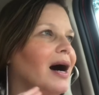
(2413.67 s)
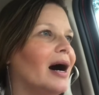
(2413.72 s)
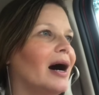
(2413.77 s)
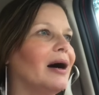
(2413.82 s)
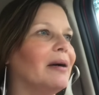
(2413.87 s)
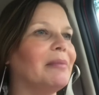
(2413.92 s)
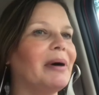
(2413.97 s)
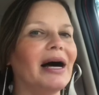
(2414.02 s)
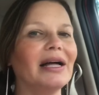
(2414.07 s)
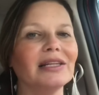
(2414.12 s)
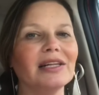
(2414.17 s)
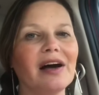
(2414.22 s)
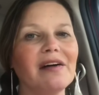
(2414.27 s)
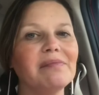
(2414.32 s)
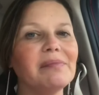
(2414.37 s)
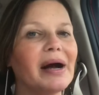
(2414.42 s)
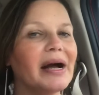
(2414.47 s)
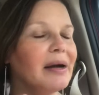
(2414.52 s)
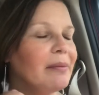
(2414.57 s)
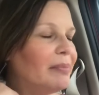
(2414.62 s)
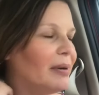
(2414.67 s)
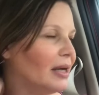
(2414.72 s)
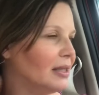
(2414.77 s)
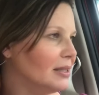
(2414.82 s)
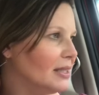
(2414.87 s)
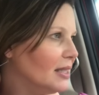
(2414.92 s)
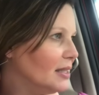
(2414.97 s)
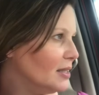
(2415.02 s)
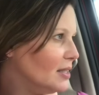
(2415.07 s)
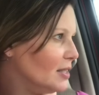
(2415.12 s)
I love my
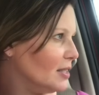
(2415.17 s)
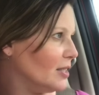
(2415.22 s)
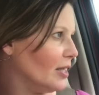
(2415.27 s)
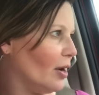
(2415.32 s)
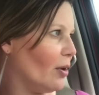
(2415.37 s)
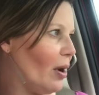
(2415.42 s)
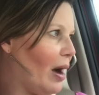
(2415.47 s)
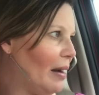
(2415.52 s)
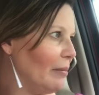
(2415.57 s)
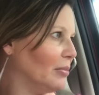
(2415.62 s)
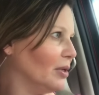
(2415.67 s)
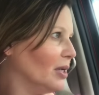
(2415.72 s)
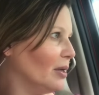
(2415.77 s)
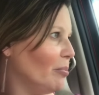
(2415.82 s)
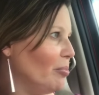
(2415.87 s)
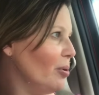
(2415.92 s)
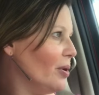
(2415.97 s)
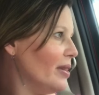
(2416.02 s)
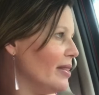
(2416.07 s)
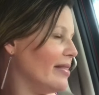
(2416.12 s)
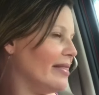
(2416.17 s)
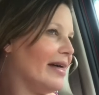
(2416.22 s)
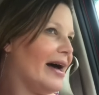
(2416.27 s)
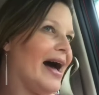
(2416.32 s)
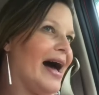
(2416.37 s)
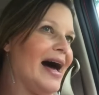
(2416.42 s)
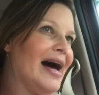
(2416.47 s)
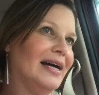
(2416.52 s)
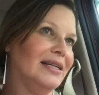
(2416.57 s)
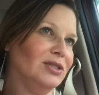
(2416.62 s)
abundance, so I'm going to put
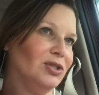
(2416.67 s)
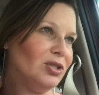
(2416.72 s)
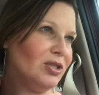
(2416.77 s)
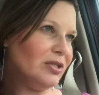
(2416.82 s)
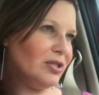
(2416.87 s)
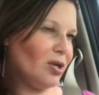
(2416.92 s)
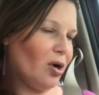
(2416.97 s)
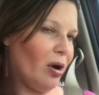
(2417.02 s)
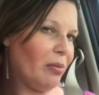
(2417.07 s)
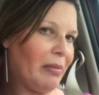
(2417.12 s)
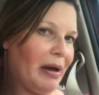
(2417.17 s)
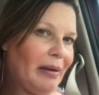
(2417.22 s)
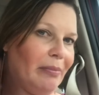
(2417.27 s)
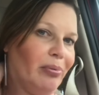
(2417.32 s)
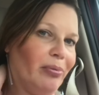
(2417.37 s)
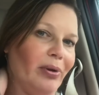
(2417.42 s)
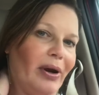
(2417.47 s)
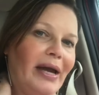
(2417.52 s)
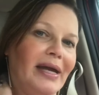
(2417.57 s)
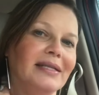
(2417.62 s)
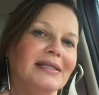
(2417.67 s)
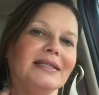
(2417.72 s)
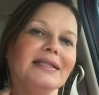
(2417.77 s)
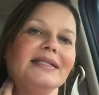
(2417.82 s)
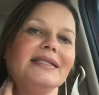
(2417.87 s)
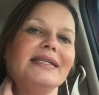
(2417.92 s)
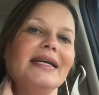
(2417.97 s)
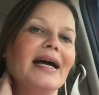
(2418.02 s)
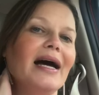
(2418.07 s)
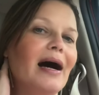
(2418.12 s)
that just on my brain
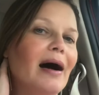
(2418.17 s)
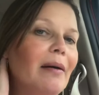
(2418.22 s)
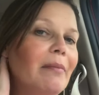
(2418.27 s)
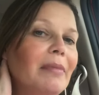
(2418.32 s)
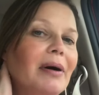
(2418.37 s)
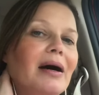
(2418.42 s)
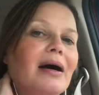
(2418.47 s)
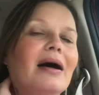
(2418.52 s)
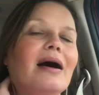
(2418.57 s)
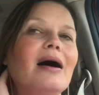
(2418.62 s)
stem,